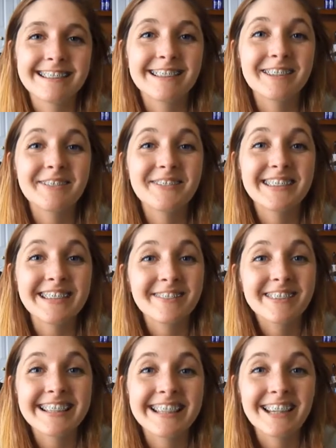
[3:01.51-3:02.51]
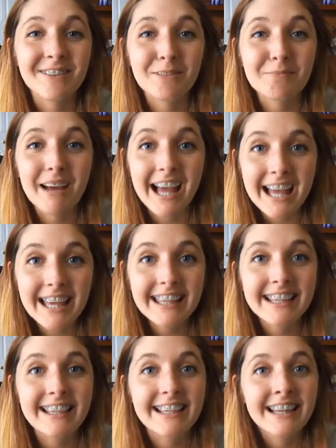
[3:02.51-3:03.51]
because I really want to hear from
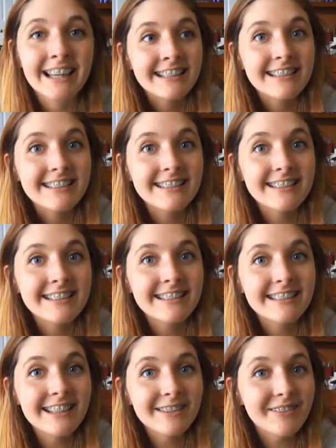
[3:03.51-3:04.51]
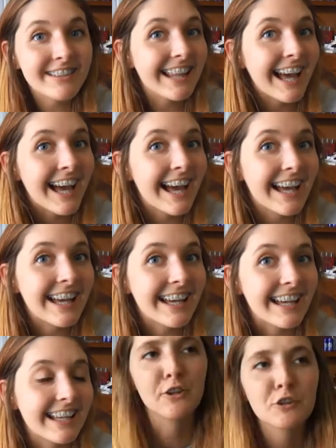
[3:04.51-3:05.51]
Aang. Because, like, what the
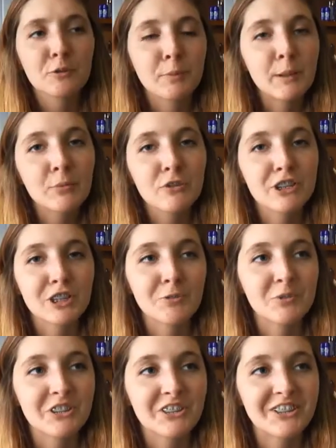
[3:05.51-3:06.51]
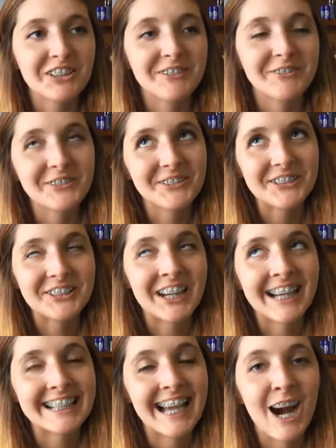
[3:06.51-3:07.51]
heck? The people she were
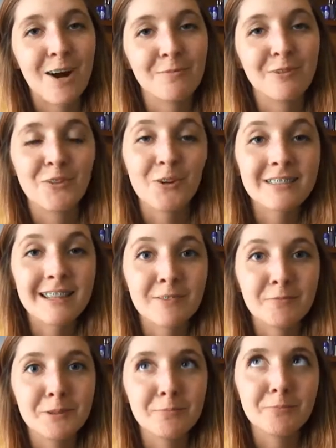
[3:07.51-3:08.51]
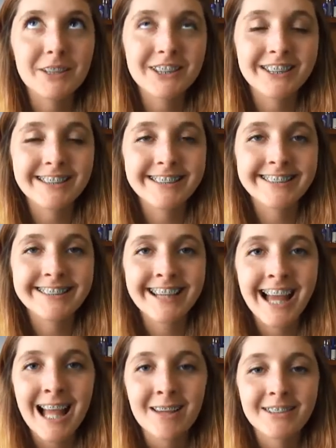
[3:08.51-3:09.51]
trying to help, of course, have to be bitches,
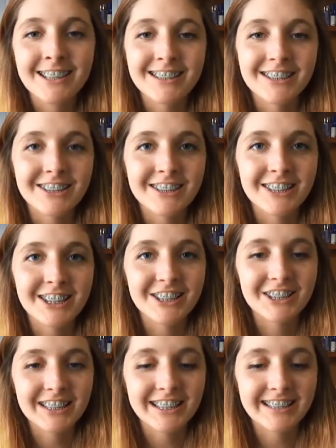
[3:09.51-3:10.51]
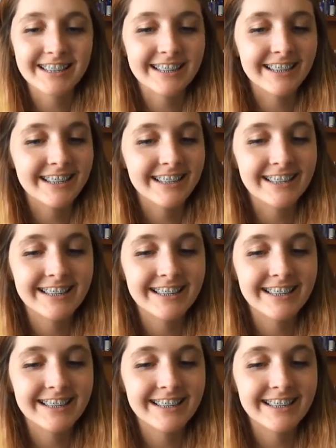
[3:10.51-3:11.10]
because she